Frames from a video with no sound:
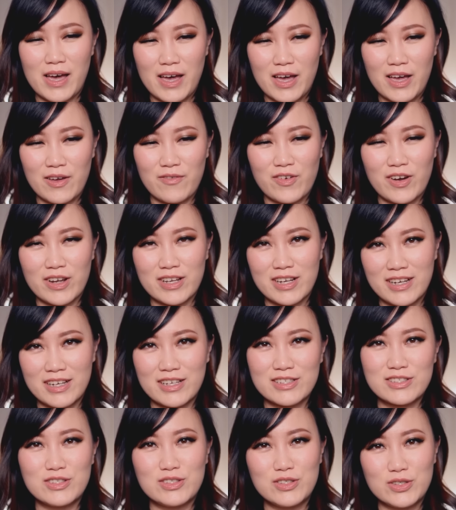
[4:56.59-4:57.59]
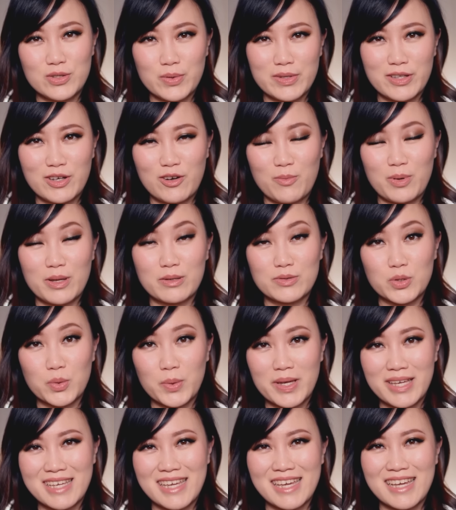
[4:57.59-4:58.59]
I've got to do a little bit of
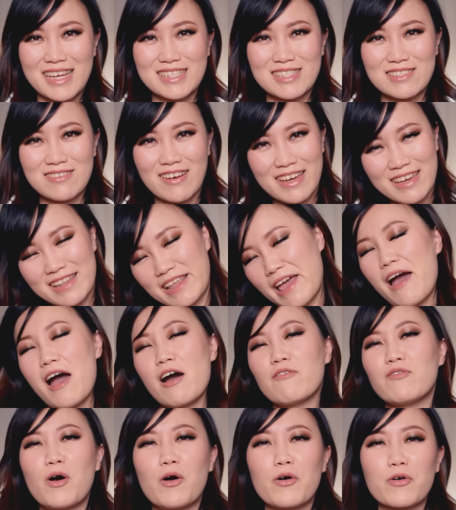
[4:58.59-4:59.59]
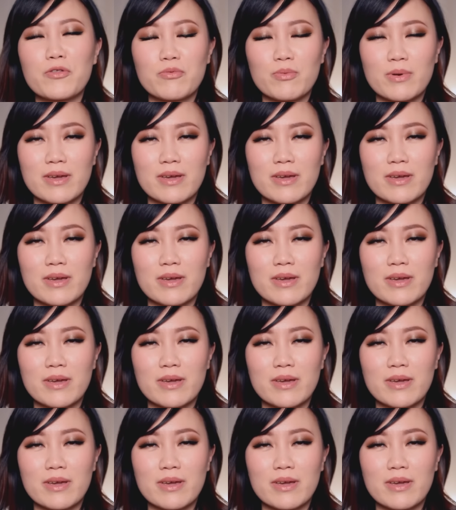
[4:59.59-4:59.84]
tweaking so I can have all